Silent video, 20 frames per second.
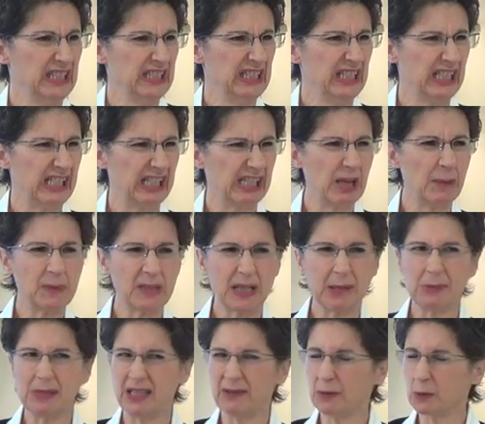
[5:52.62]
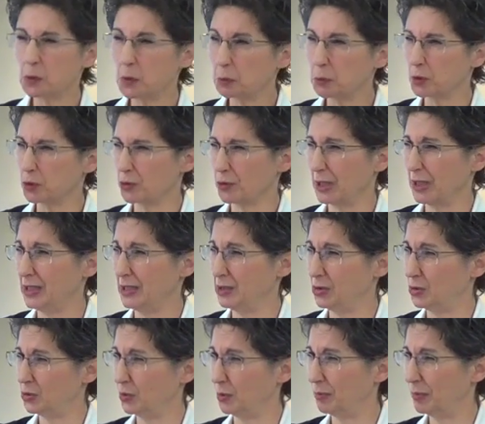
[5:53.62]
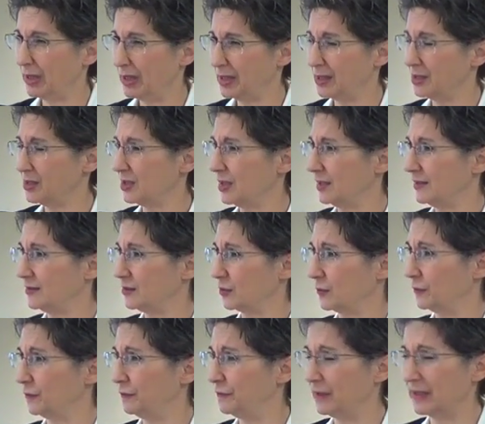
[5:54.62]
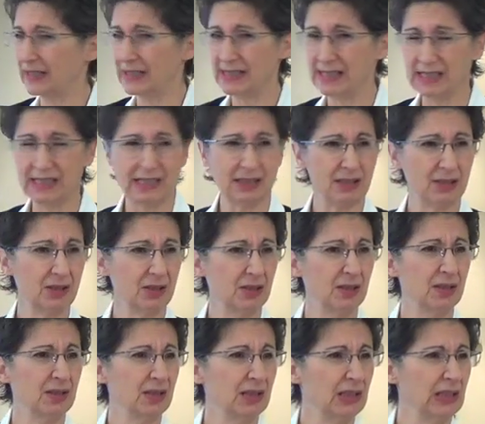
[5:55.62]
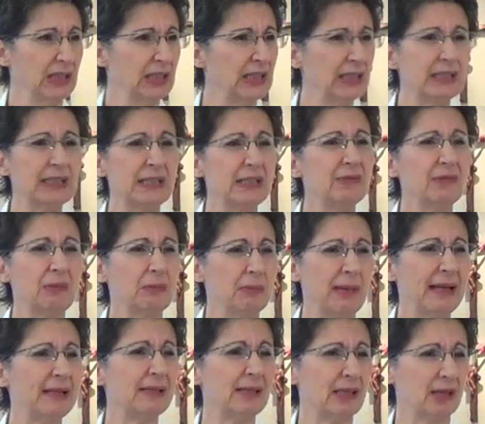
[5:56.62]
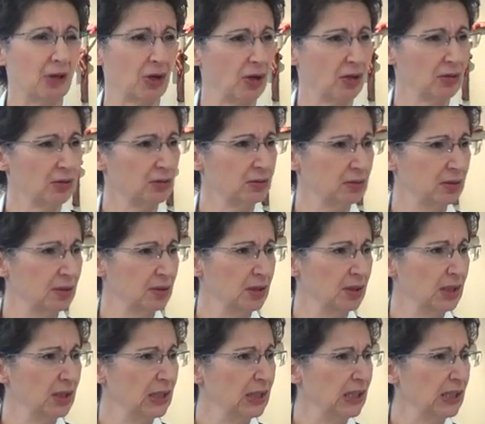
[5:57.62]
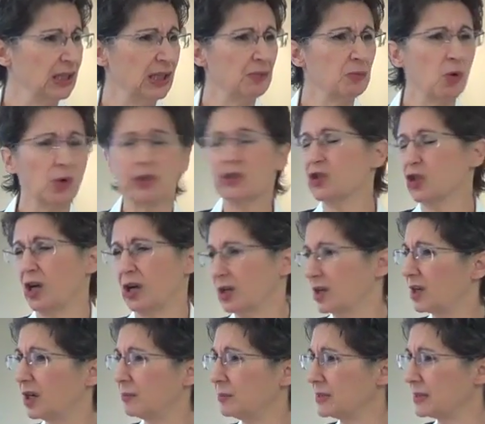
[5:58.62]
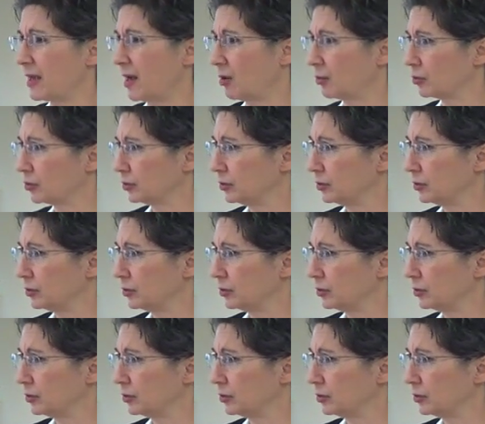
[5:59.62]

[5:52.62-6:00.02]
that sometimes even when we're trying to apologize or fix it, it gets even messier. And then more junk comes out.